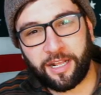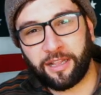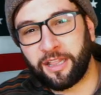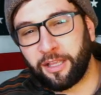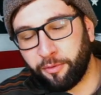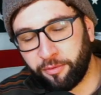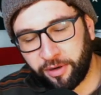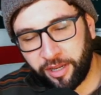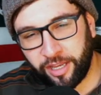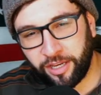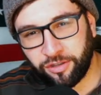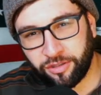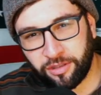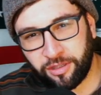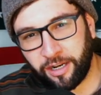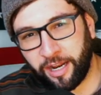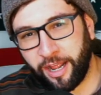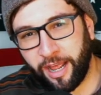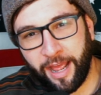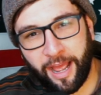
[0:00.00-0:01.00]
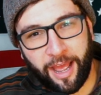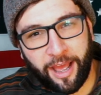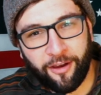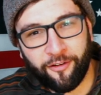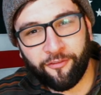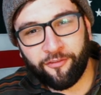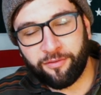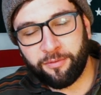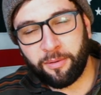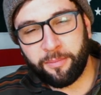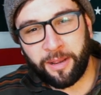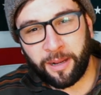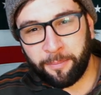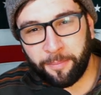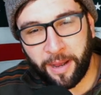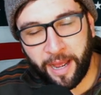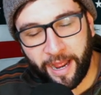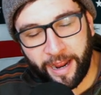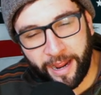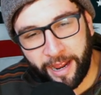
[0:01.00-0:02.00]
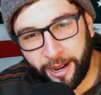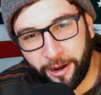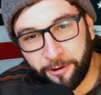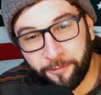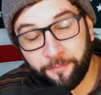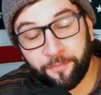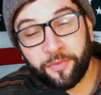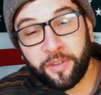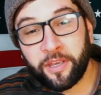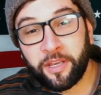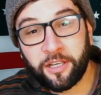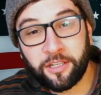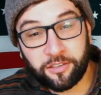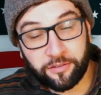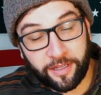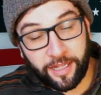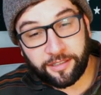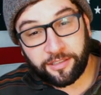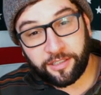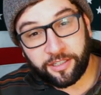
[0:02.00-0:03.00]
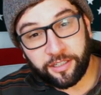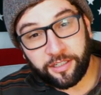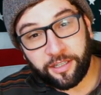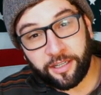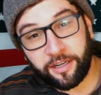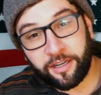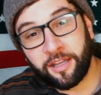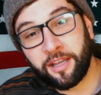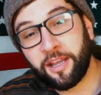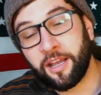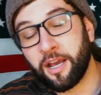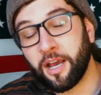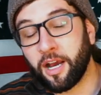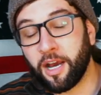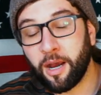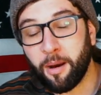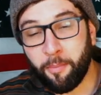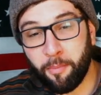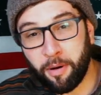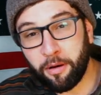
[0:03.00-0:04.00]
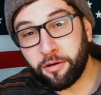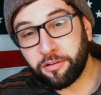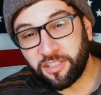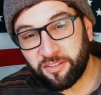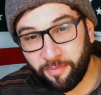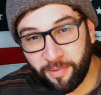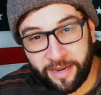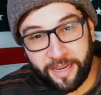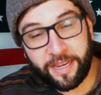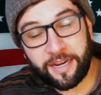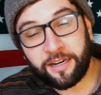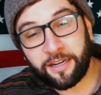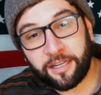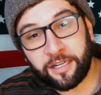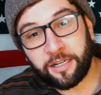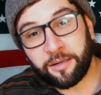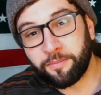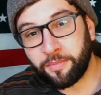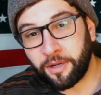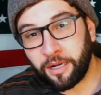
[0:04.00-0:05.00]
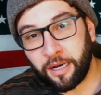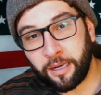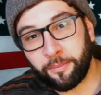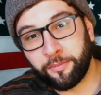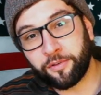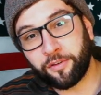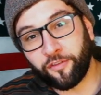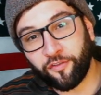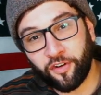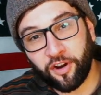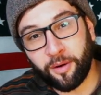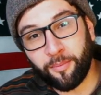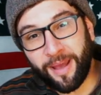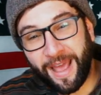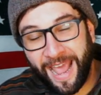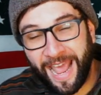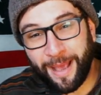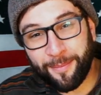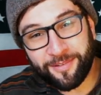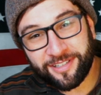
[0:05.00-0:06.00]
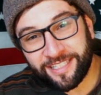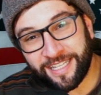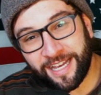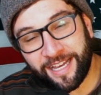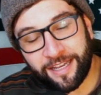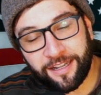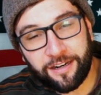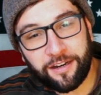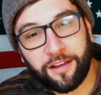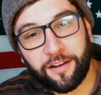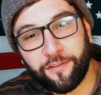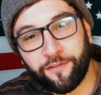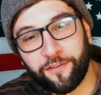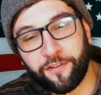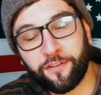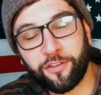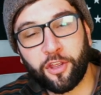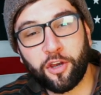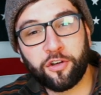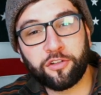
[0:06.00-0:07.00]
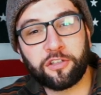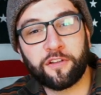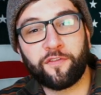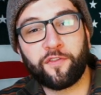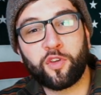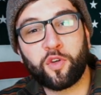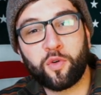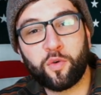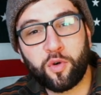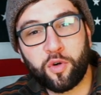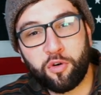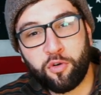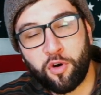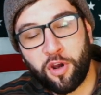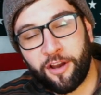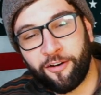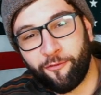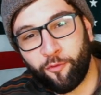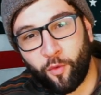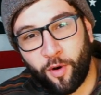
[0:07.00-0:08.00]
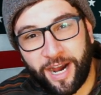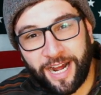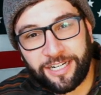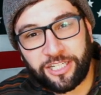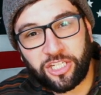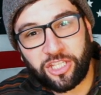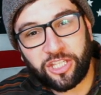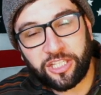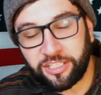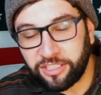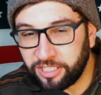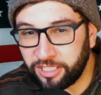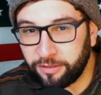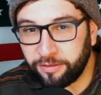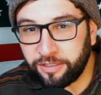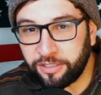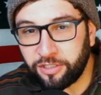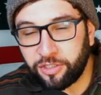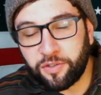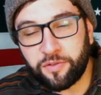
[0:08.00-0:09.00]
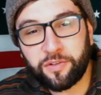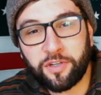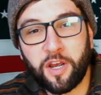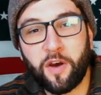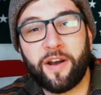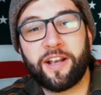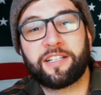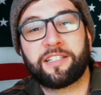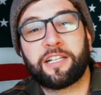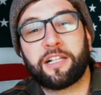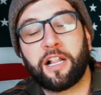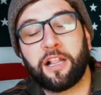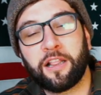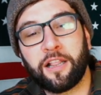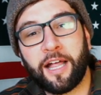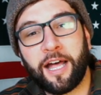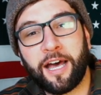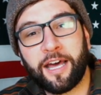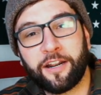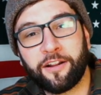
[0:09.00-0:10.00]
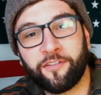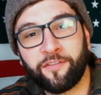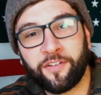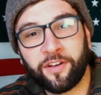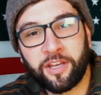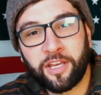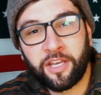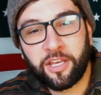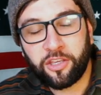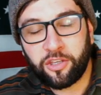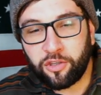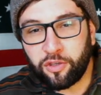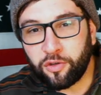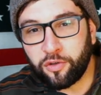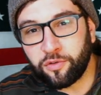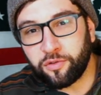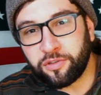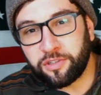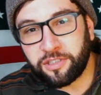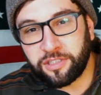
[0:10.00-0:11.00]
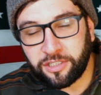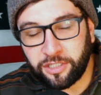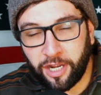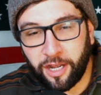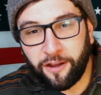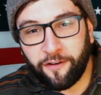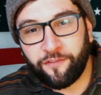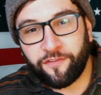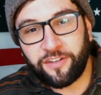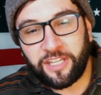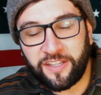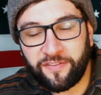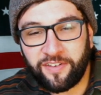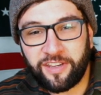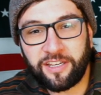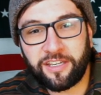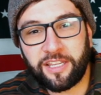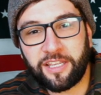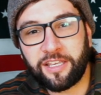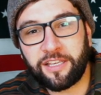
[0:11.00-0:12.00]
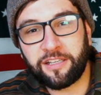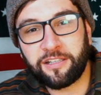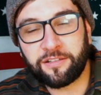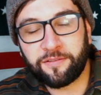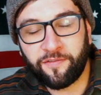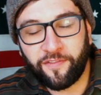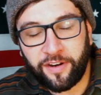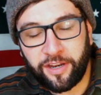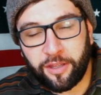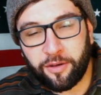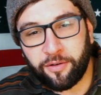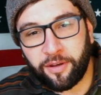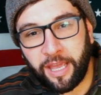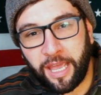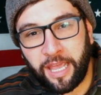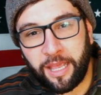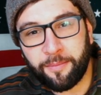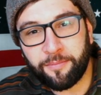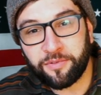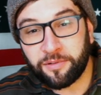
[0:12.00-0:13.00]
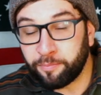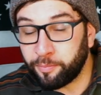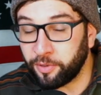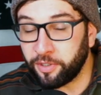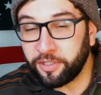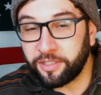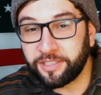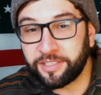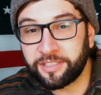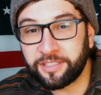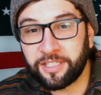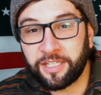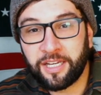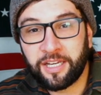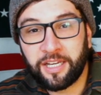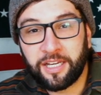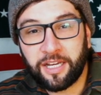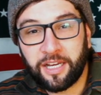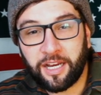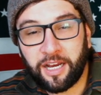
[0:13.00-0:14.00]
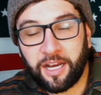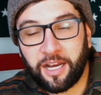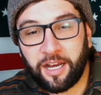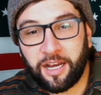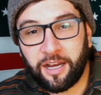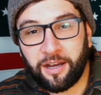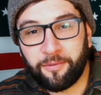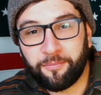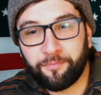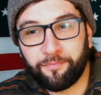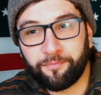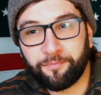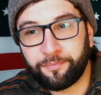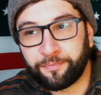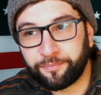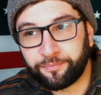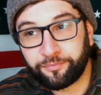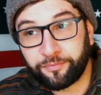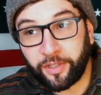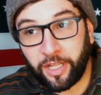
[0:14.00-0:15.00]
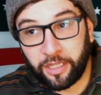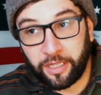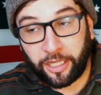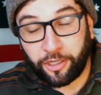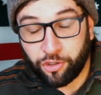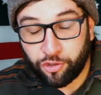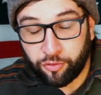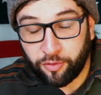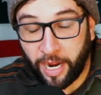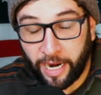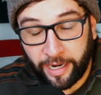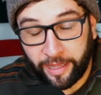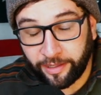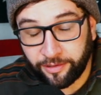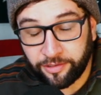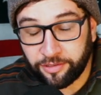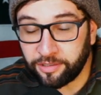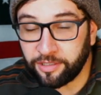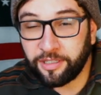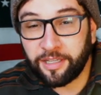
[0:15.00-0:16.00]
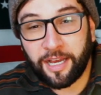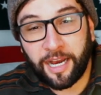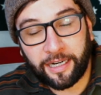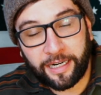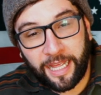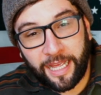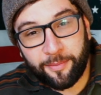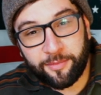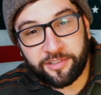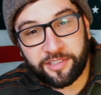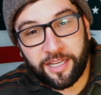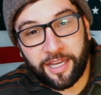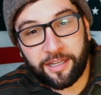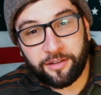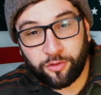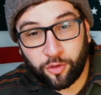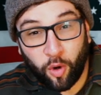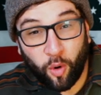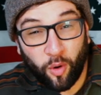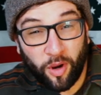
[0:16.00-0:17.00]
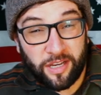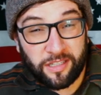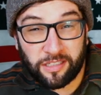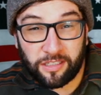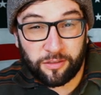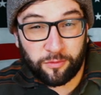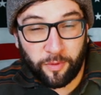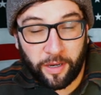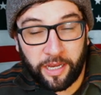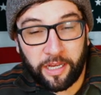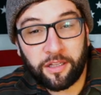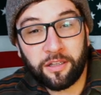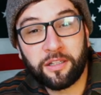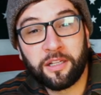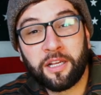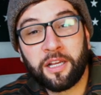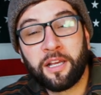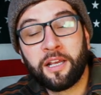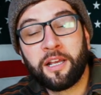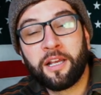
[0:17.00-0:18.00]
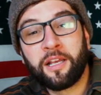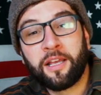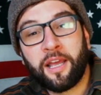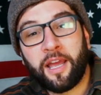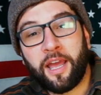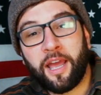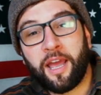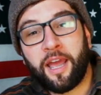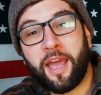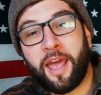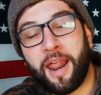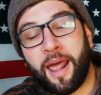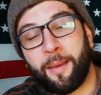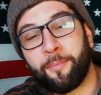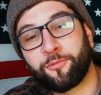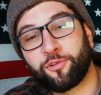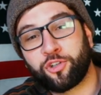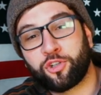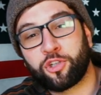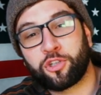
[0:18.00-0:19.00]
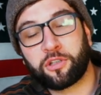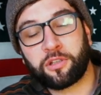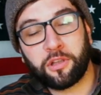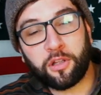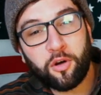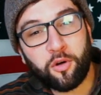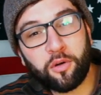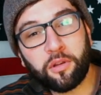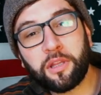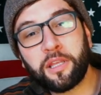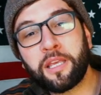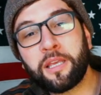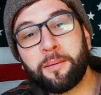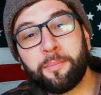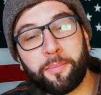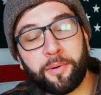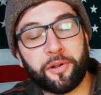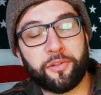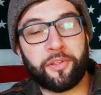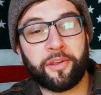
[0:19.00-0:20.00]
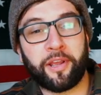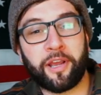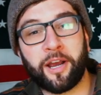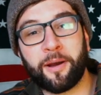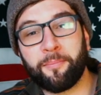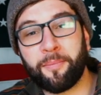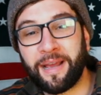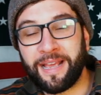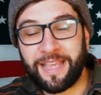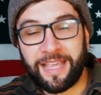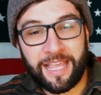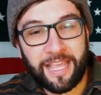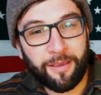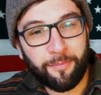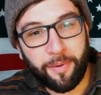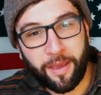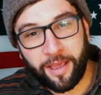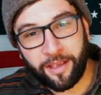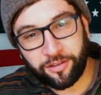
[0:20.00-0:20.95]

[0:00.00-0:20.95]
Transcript: liquidation that I have from a big buyout. So that's good. Most of my income comes from Amazon. For those of you who have watched the series, you know I sell a lot of used stuff, DVDs, video games, books, electronics on Amazon, toys as well. And I'm slowly building up my eBay